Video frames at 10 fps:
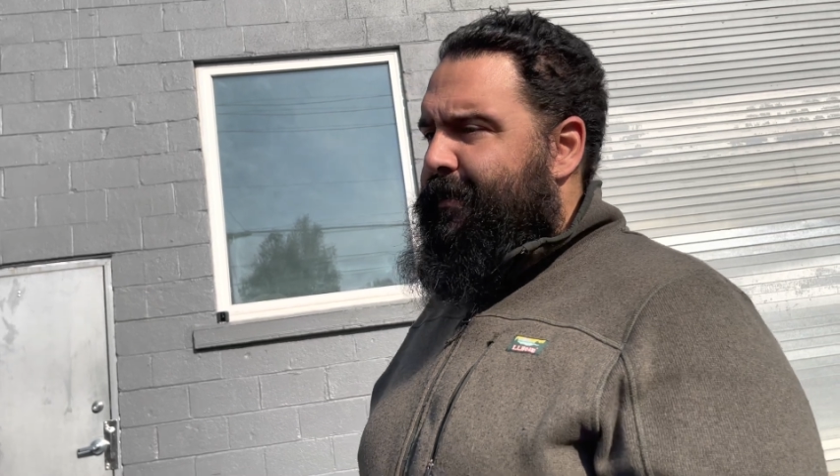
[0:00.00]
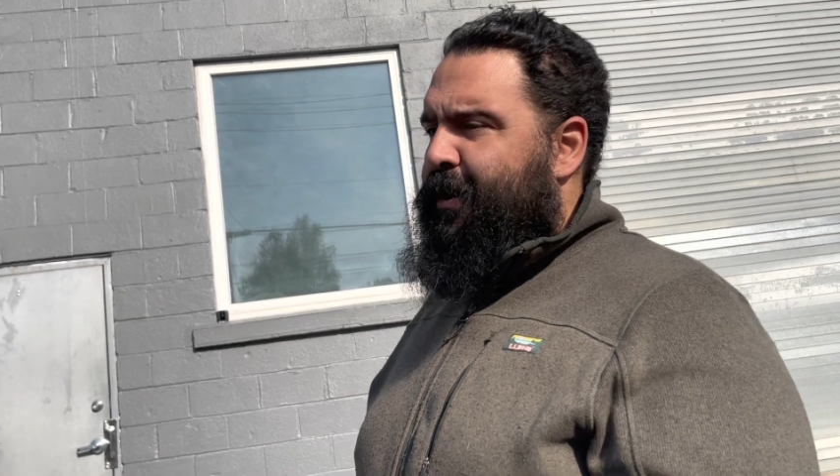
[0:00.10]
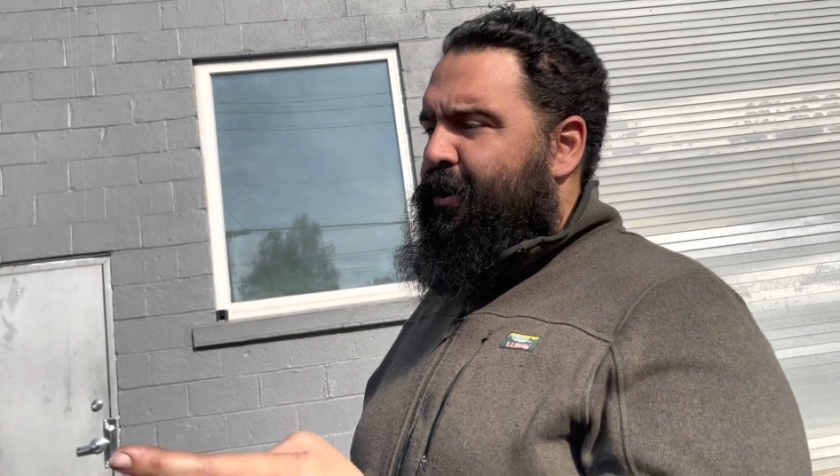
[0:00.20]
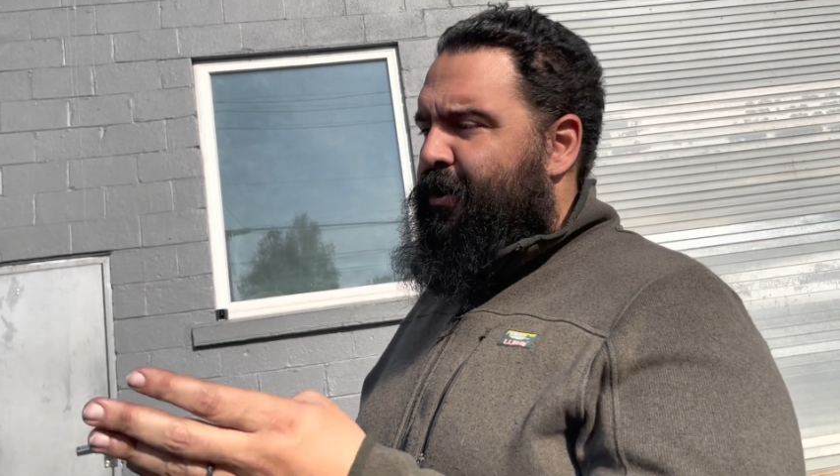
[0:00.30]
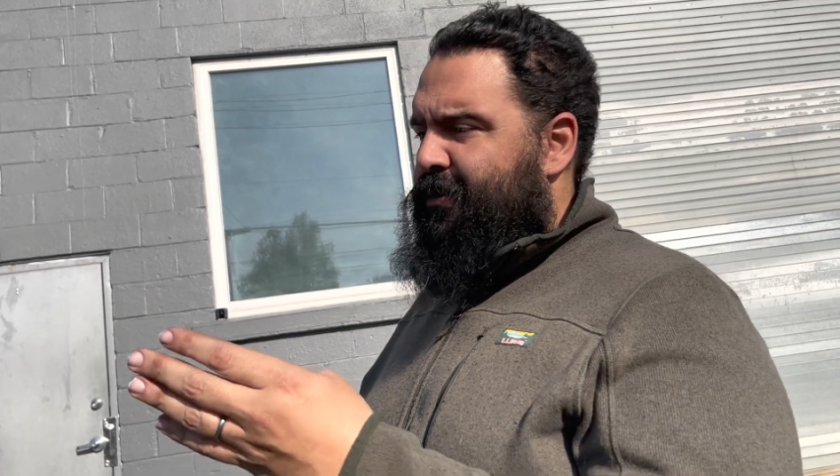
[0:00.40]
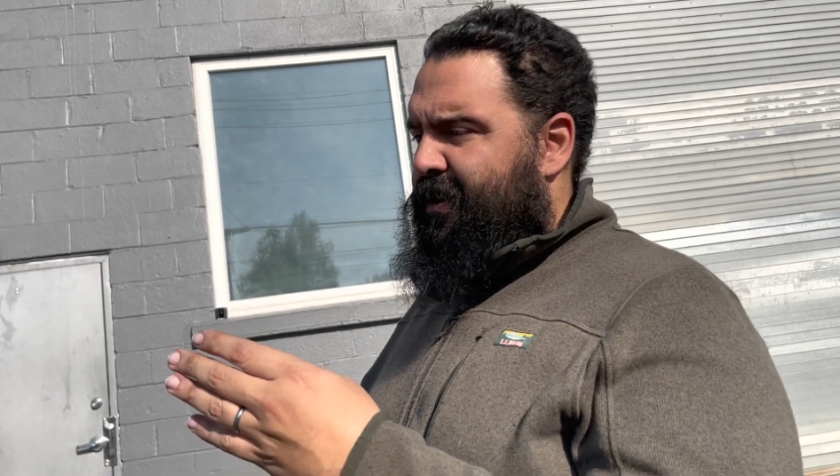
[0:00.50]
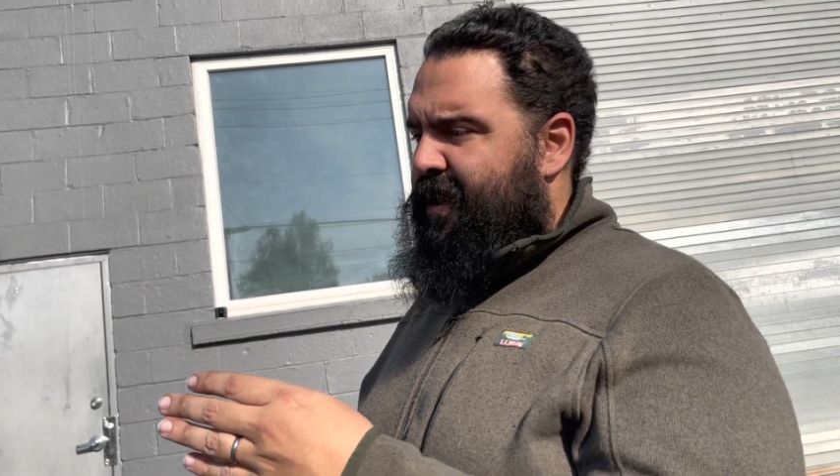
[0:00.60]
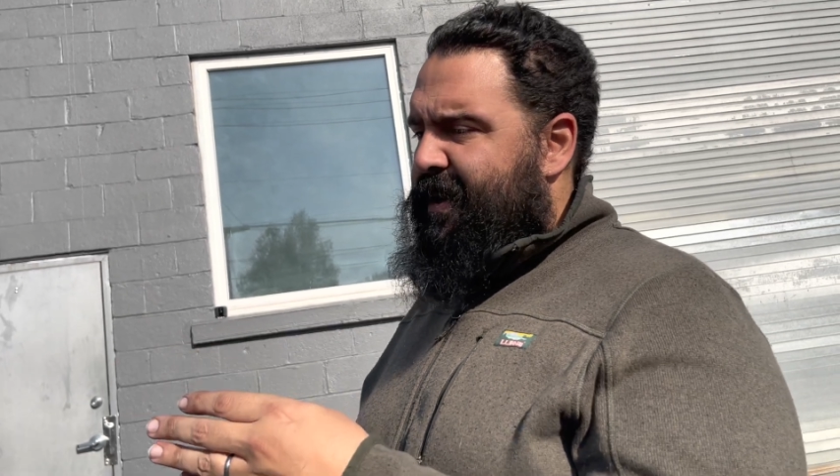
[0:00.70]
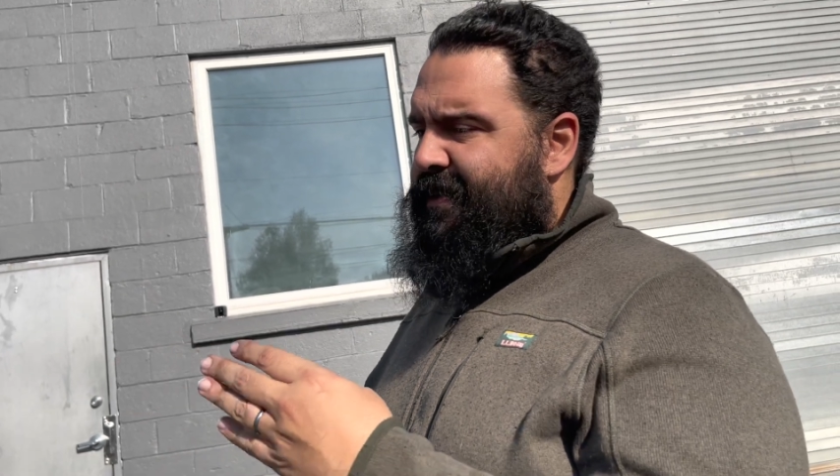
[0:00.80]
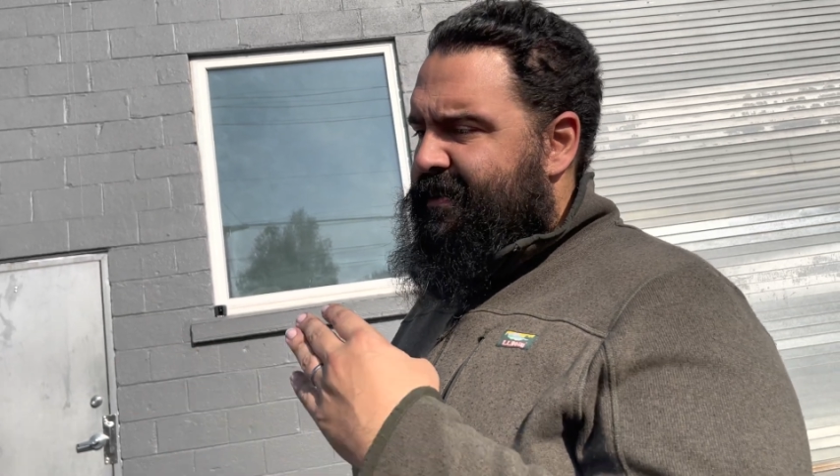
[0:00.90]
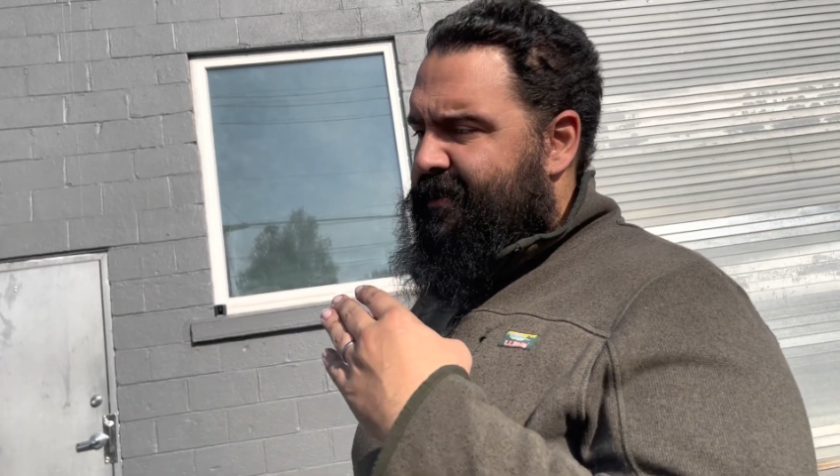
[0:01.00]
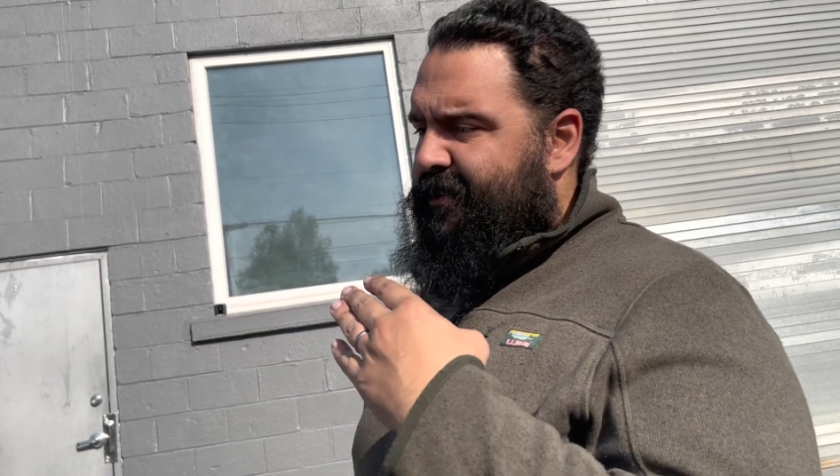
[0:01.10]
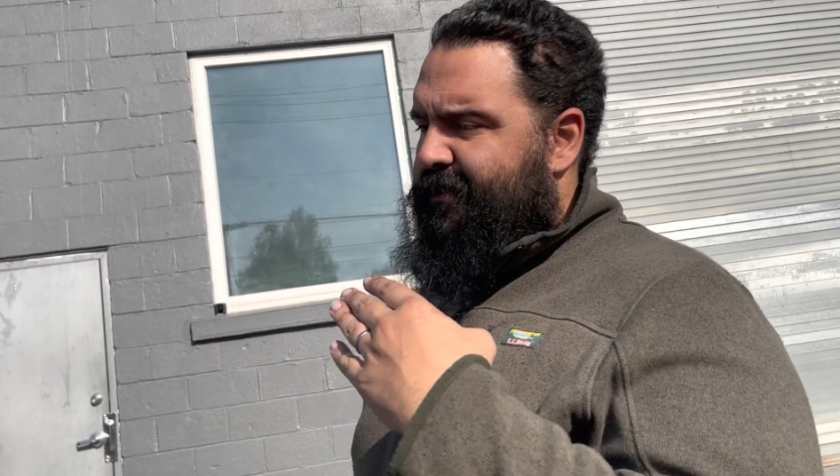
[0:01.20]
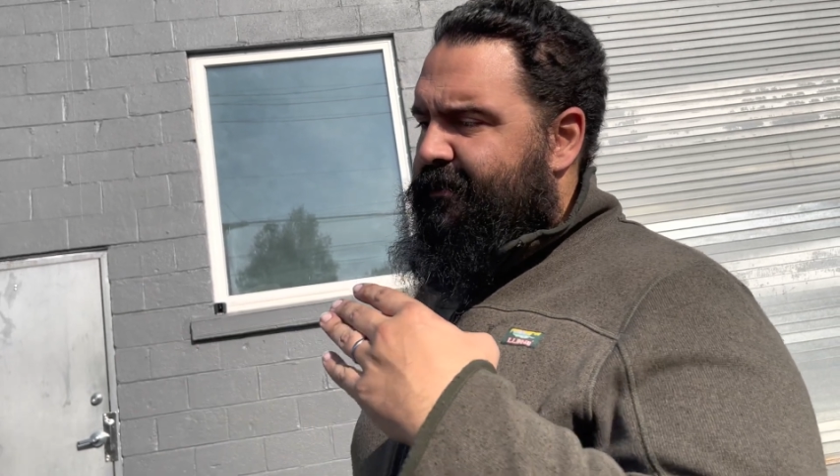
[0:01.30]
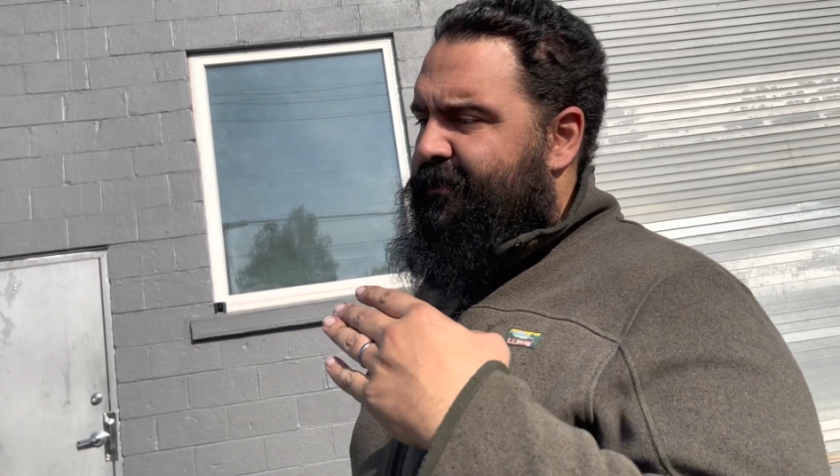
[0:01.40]
along the lines
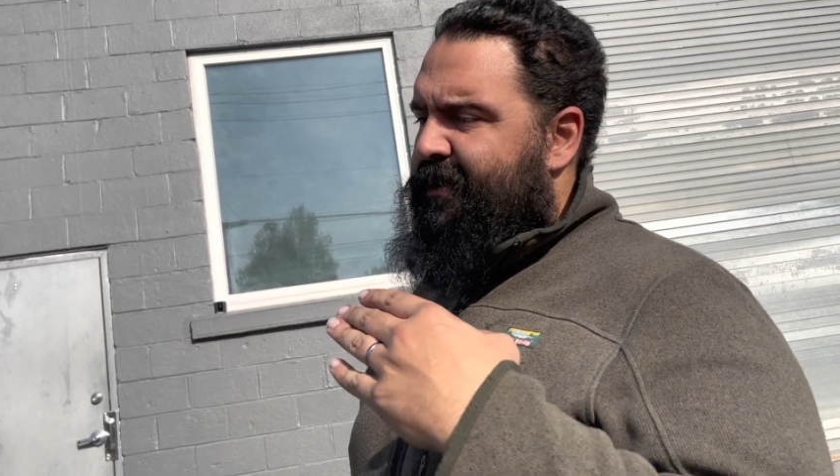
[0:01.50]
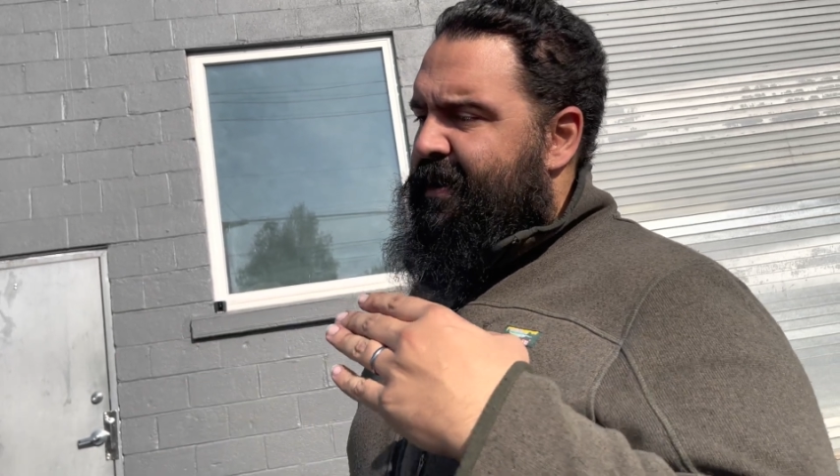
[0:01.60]
of,